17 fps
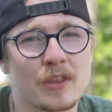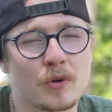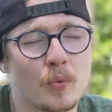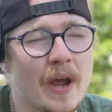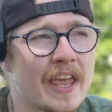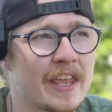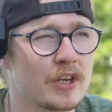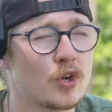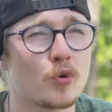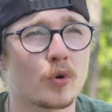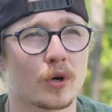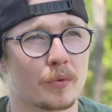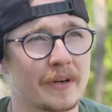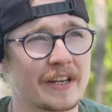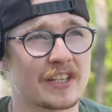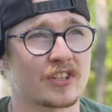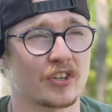the way, newer
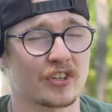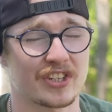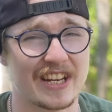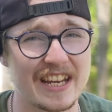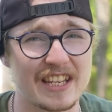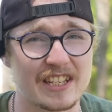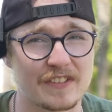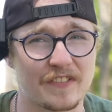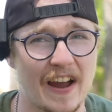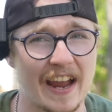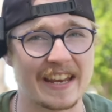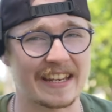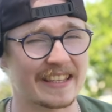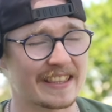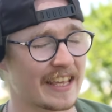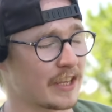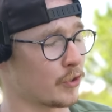research is
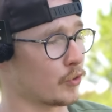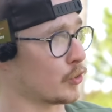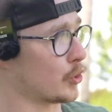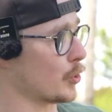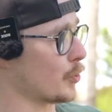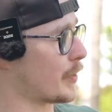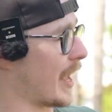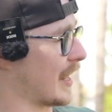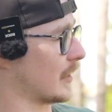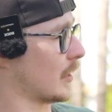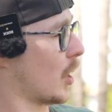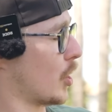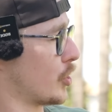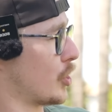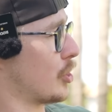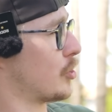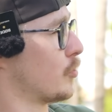finding that you do get
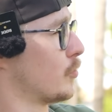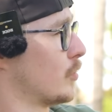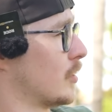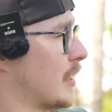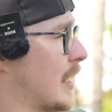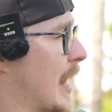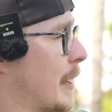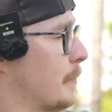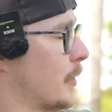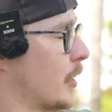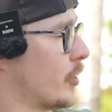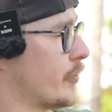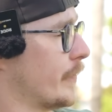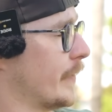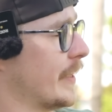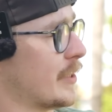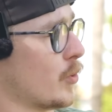longitudinal
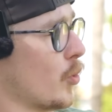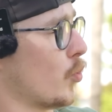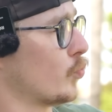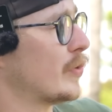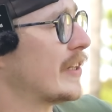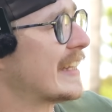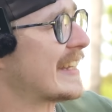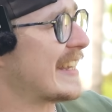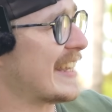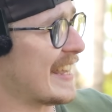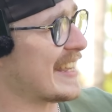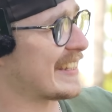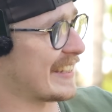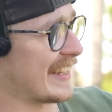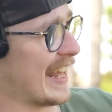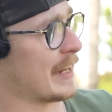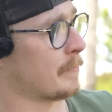hypertrophy, so it really
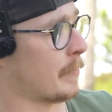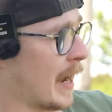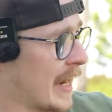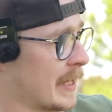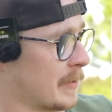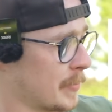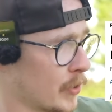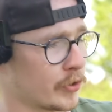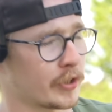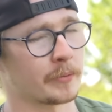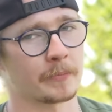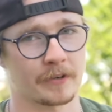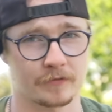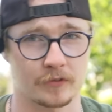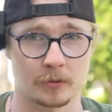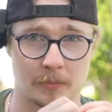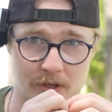is like bodybuilding,
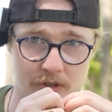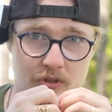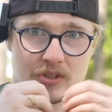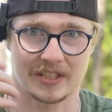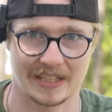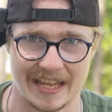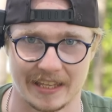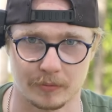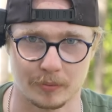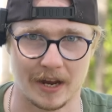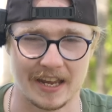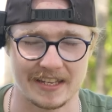but for muscles lengthwise.